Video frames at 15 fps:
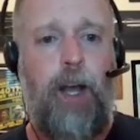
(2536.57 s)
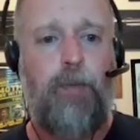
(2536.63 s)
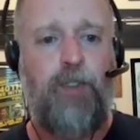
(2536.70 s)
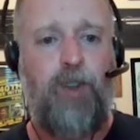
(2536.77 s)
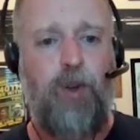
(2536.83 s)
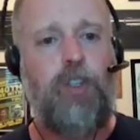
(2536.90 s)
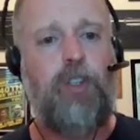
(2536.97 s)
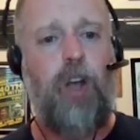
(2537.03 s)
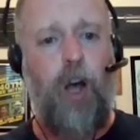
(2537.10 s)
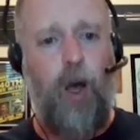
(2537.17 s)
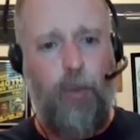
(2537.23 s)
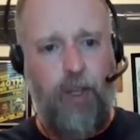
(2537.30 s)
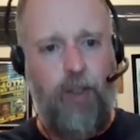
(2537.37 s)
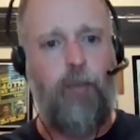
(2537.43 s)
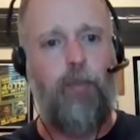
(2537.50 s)
So just
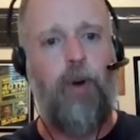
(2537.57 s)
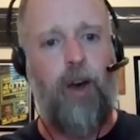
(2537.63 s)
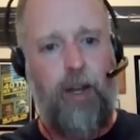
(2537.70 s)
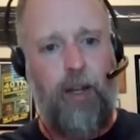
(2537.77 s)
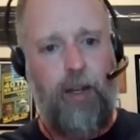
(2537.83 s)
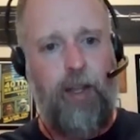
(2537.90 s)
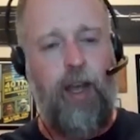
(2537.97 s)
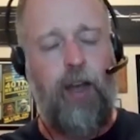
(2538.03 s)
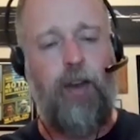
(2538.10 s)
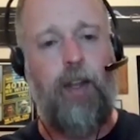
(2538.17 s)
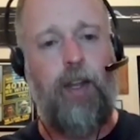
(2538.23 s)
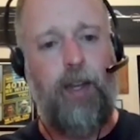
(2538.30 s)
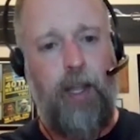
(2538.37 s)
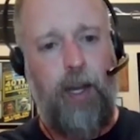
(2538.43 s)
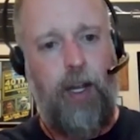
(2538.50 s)
calming the body down
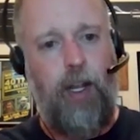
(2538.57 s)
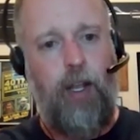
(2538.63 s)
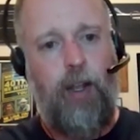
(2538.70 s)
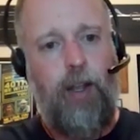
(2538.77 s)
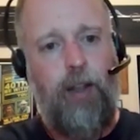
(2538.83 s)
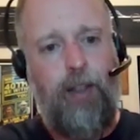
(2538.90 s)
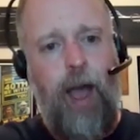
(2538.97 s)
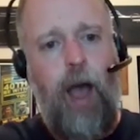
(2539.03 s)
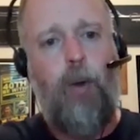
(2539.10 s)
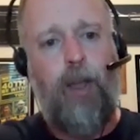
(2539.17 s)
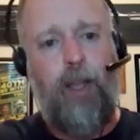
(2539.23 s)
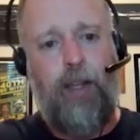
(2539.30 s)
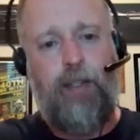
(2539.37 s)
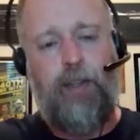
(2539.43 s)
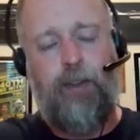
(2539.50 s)
and
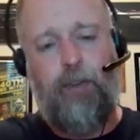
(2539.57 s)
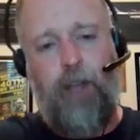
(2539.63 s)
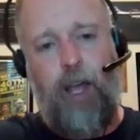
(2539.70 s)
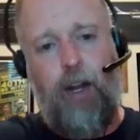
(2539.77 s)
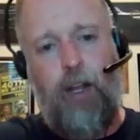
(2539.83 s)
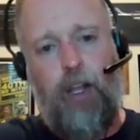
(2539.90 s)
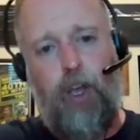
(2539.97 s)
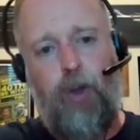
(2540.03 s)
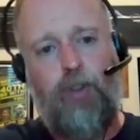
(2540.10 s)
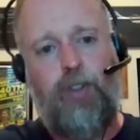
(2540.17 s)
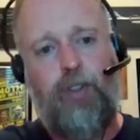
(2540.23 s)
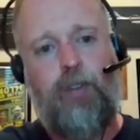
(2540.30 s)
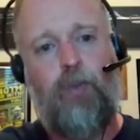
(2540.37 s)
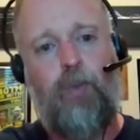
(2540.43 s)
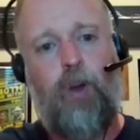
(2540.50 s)
allowing it to kind of
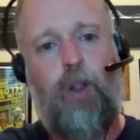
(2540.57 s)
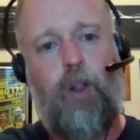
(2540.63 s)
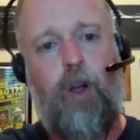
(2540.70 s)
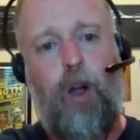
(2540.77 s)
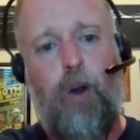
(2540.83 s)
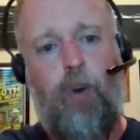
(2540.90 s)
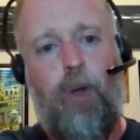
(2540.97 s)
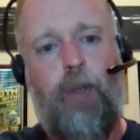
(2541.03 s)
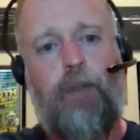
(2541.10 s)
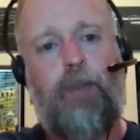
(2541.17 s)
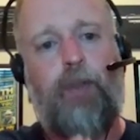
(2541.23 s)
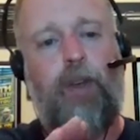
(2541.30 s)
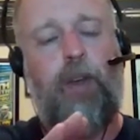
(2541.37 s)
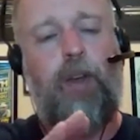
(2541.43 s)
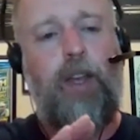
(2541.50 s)
coast along with
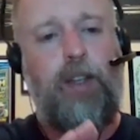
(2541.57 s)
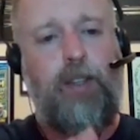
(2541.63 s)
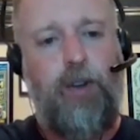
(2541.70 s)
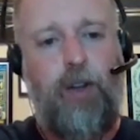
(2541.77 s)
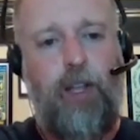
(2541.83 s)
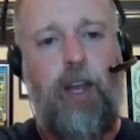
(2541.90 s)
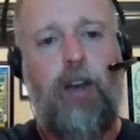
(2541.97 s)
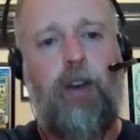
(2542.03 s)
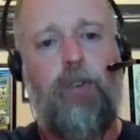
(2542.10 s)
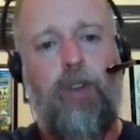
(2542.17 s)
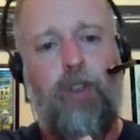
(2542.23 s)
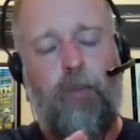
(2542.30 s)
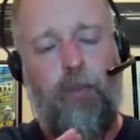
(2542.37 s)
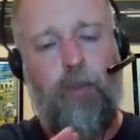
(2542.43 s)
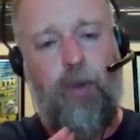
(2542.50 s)
the circadian
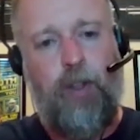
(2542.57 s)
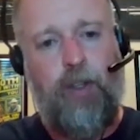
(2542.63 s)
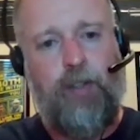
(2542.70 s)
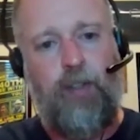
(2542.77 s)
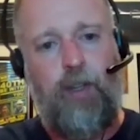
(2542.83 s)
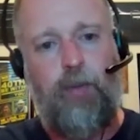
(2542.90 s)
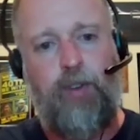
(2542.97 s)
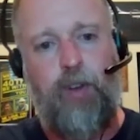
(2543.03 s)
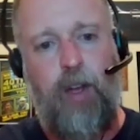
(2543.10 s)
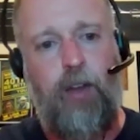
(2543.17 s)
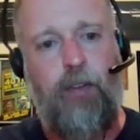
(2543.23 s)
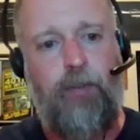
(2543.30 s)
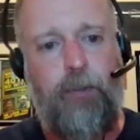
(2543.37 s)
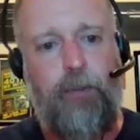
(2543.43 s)
rhythm and the sleep drive.